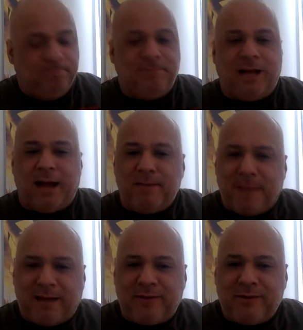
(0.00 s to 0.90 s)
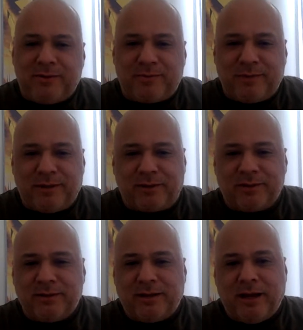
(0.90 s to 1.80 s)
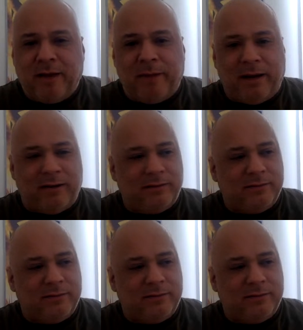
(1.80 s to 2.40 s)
I'm not too thrilled about